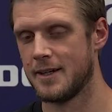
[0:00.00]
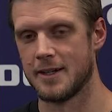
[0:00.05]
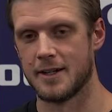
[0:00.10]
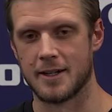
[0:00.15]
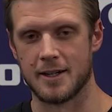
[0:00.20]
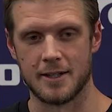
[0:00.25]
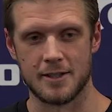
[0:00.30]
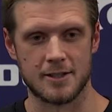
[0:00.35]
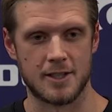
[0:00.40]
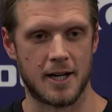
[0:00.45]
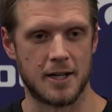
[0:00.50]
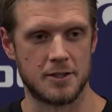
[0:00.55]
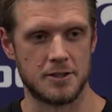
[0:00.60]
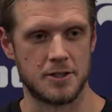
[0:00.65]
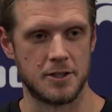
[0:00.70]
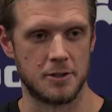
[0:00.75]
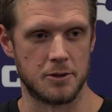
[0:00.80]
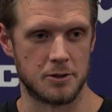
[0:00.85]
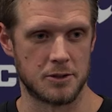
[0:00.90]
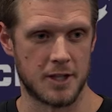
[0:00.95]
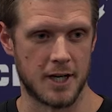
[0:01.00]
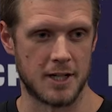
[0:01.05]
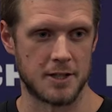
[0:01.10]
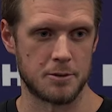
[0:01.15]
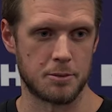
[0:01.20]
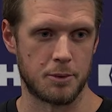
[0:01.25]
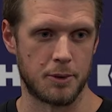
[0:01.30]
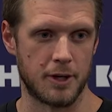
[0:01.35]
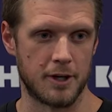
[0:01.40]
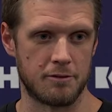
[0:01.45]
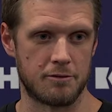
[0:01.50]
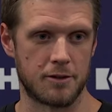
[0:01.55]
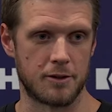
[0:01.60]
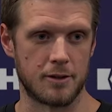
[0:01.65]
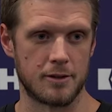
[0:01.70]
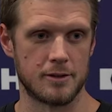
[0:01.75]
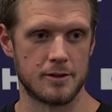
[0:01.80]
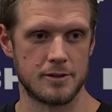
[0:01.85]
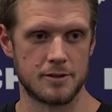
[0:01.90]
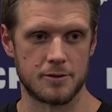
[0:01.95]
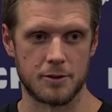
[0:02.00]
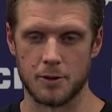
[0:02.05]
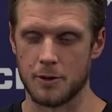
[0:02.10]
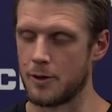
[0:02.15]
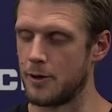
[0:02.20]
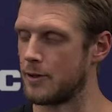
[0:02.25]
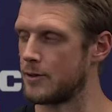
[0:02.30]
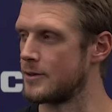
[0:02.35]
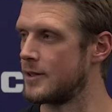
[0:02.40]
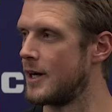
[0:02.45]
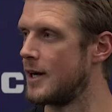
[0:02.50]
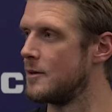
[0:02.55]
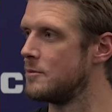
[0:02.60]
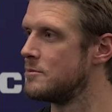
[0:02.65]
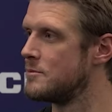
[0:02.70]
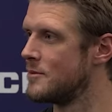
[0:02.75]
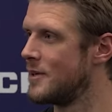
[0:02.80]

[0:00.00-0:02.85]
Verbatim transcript: excited to see those guys play for for a long time.